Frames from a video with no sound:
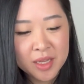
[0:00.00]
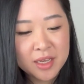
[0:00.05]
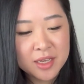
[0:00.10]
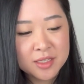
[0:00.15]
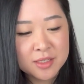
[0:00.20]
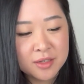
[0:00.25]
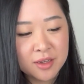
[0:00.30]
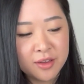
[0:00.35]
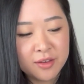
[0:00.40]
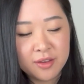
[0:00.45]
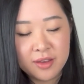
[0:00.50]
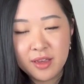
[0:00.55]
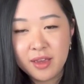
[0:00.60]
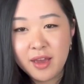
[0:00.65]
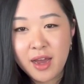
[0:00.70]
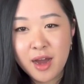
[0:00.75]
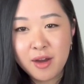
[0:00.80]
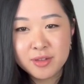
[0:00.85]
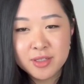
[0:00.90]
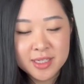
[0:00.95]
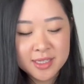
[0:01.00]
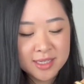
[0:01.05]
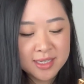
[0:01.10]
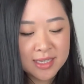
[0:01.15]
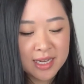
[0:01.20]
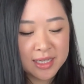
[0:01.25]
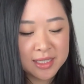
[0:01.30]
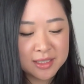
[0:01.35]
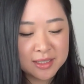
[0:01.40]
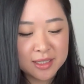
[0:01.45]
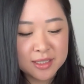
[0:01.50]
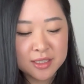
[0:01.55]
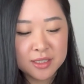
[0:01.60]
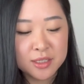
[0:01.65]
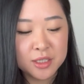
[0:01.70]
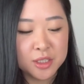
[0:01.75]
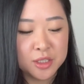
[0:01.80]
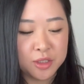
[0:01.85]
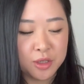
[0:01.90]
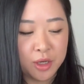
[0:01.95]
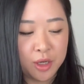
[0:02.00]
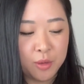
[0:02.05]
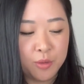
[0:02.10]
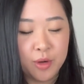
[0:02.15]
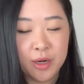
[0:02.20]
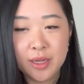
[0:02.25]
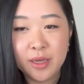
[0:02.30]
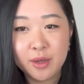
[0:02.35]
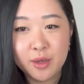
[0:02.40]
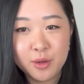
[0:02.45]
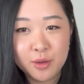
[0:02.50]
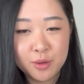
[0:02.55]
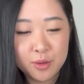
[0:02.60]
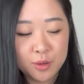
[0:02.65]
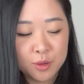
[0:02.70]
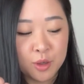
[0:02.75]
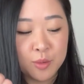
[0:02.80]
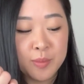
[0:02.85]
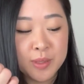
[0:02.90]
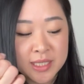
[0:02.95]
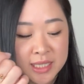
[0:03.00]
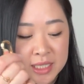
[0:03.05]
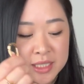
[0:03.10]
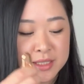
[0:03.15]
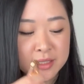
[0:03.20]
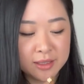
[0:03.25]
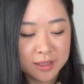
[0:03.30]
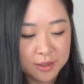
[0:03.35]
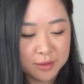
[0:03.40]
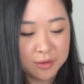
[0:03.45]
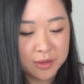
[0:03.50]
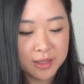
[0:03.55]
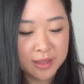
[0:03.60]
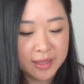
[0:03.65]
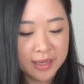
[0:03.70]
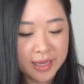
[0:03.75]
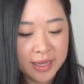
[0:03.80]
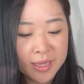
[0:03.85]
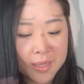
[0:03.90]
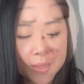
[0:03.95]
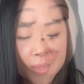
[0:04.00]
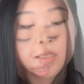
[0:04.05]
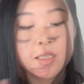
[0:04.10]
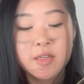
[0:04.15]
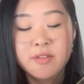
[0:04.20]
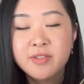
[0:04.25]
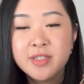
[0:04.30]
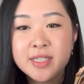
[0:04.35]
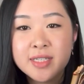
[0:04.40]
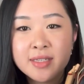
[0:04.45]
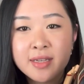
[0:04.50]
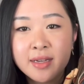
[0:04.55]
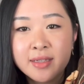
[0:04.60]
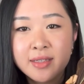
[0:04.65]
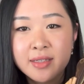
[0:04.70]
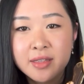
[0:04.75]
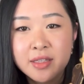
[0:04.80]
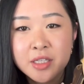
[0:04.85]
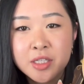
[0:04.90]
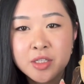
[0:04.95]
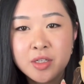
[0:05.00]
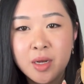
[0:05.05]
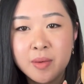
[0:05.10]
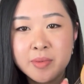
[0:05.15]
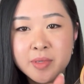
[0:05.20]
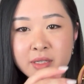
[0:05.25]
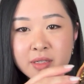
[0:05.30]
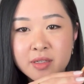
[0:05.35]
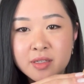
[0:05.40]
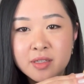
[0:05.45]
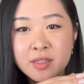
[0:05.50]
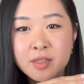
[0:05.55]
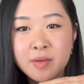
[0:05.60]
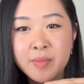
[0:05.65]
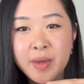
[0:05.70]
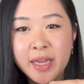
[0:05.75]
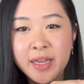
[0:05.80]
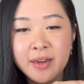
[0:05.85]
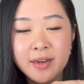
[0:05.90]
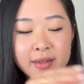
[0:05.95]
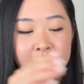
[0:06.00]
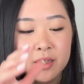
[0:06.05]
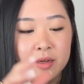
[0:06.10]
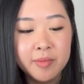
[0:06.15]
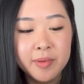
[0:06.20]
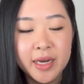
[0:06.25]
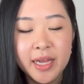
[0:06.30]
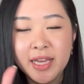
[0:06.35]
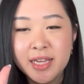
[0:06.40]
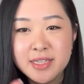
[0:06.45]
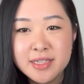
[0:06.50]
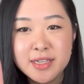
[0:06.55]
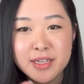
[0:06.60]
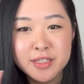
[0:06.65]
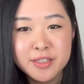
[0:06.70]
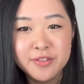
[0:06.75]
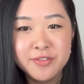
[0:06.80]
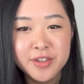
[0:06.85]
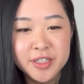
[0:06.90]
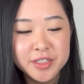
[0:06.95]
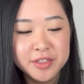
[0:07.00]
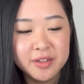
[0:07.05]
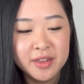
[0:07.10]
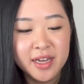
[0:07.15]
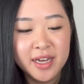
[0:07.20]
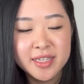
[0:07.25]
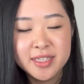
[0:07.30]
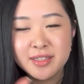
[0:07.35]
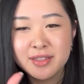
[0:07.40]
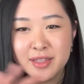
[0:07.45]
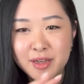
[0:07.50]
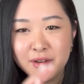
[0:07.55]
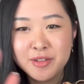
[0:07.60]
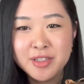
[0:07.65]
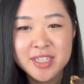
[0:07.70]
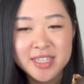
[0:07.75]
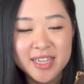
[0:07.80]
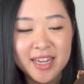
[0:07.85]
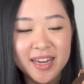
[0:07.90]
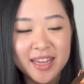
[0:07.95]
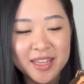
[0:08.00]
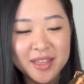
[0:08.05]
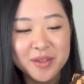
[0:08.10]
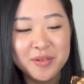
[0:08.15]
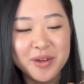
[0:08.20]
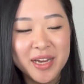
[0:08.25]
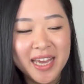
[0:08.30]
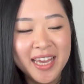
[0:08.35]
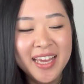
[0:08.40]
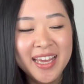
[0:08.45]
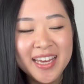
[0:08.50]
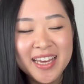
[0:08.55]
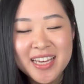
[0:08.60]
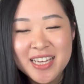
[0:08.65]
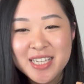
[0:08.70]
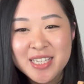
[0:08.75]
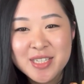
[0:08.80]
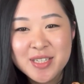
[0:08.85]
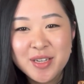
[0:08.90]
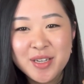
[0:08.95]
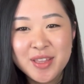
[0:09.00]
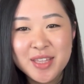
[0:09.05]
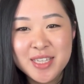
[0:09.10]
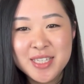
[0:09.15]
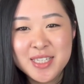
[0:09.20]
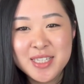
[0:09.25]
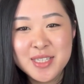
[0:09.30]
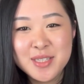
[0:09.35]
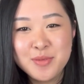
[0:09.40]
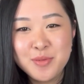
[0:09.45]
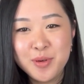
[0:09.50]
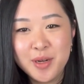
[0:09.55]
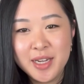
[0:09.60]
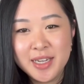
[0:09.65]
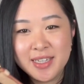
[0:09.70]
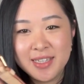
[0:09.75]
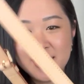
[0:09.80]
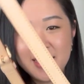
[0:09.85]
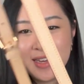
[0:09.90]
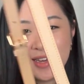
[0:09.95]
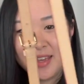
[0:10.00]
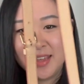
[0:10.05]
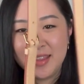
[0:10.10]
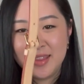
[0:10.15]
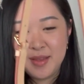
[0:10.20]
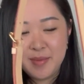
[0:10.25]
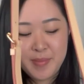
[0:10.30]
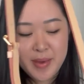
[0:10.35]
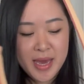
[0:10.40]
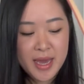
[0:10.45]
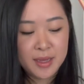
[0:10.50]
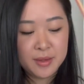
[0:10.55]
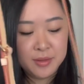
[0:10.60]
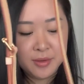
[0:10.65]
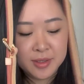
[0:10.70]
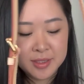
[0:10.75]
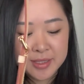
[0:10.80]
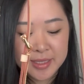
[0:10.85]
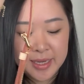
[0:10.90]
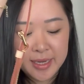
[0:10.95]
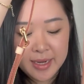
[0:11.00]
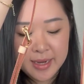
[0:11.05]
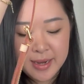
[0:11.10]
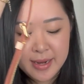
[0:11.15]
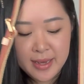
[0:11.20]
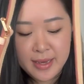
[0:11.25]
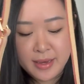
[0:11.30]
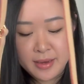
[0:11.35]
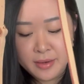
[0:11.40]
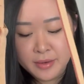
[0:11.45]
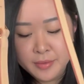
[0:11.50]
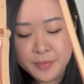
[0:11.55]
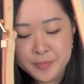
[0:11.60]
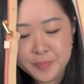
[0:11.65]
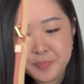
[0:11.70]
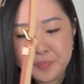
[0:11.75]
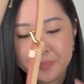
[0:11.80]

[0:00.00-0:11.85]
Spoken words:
So I'll just attach this to show you what it could potentially look like. So I've just tucked in the straps just to make it a little bit easier to visualize. They were just getting in the way. So this is what the bag looks like now